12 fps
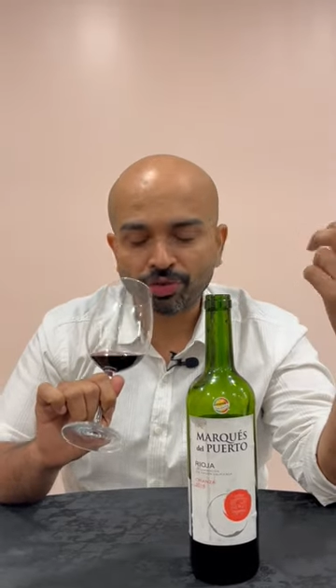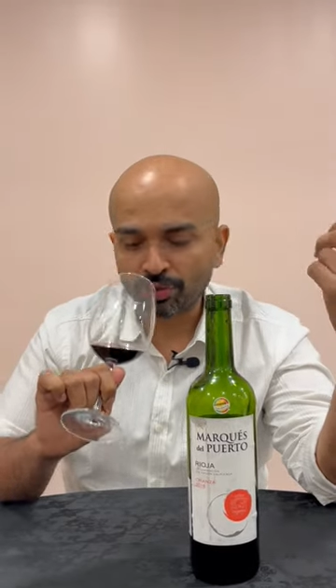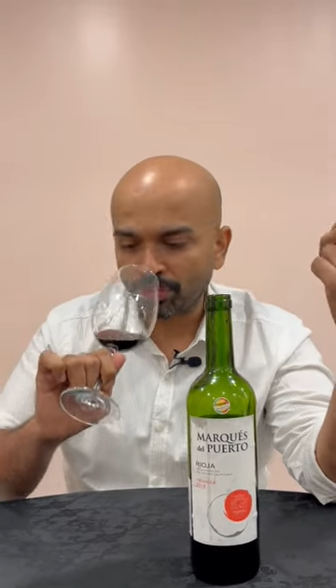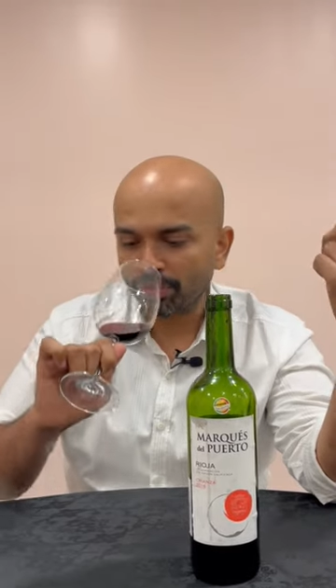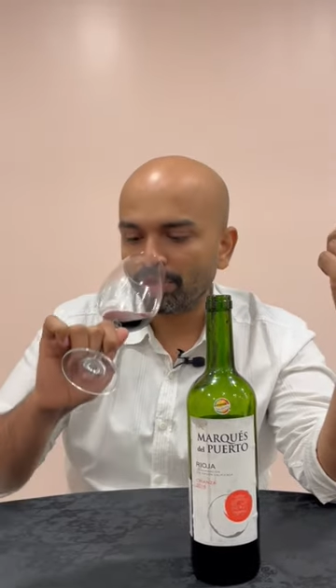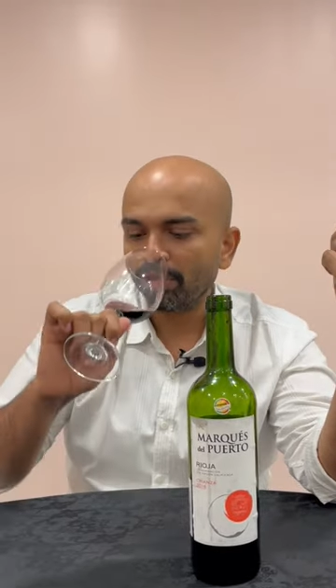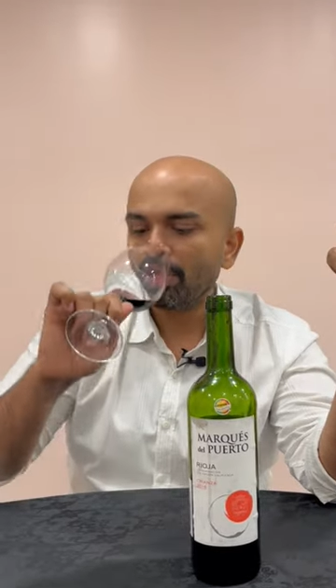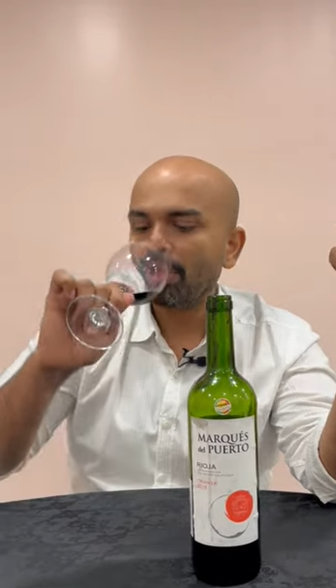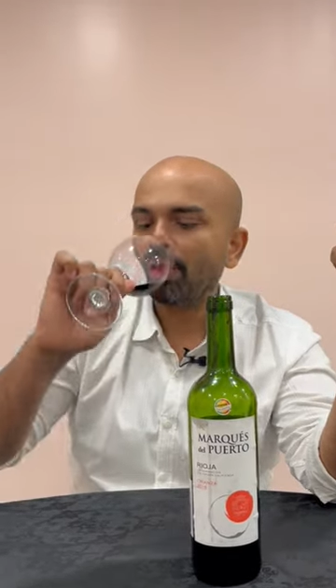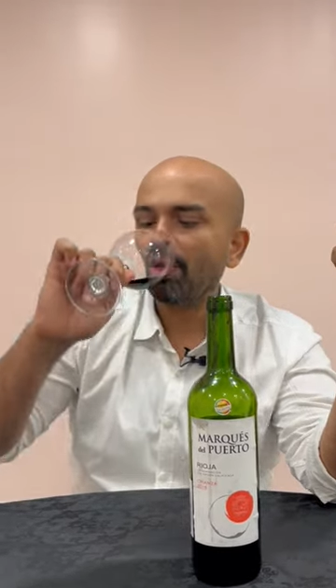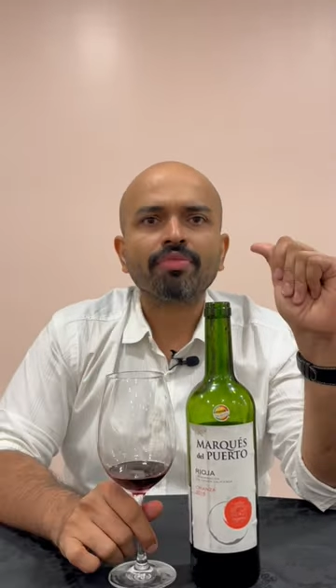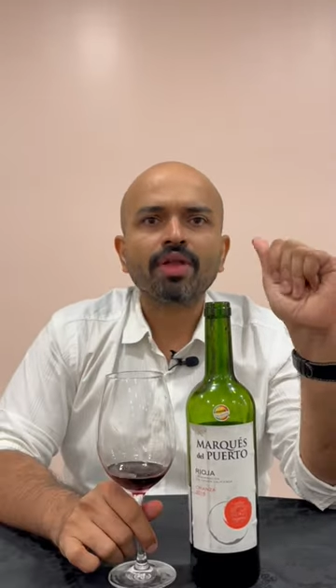through.
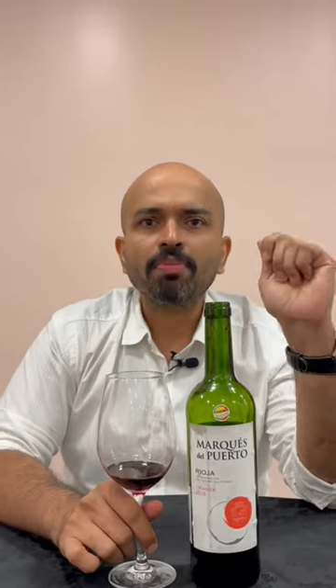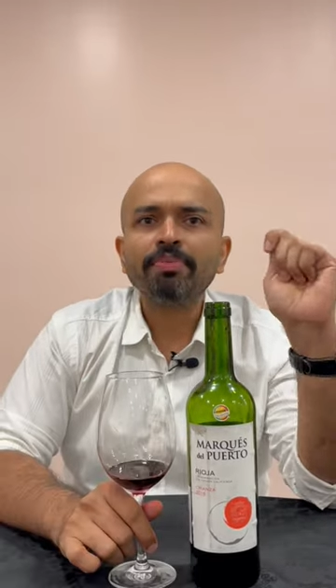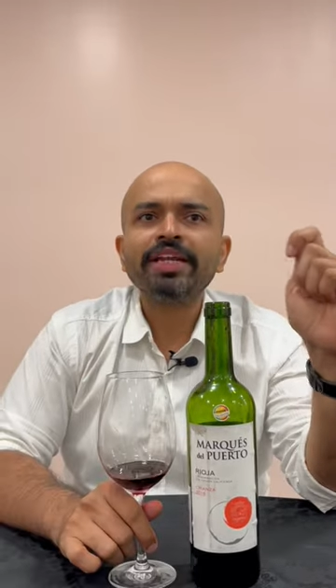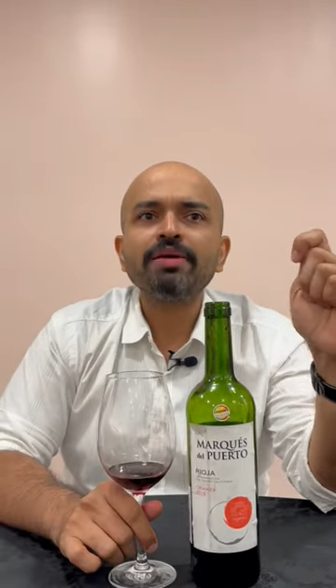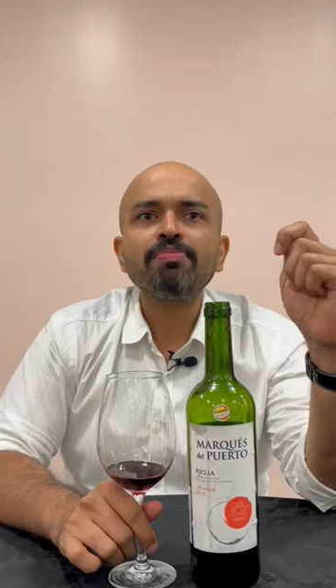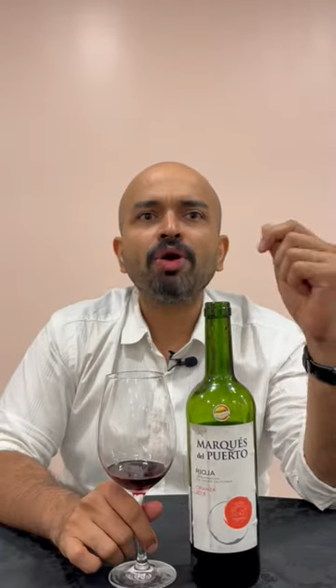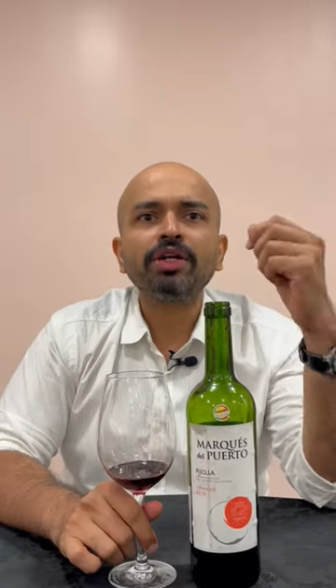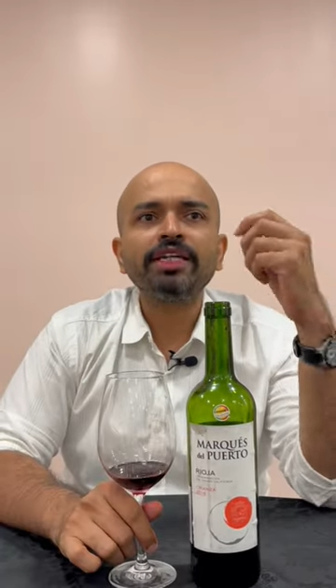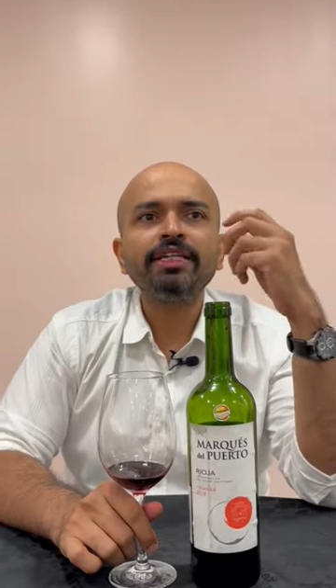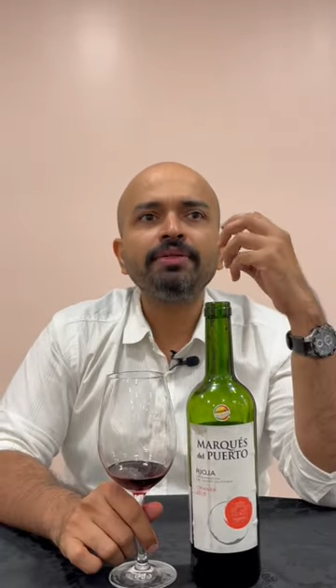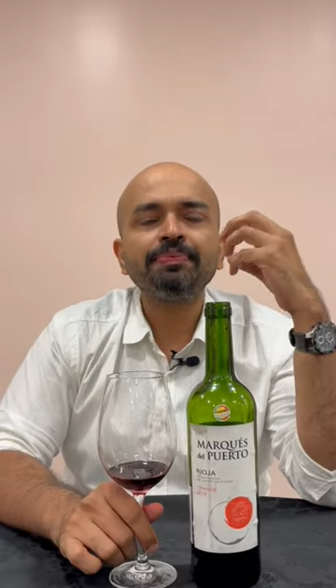Medium bodied,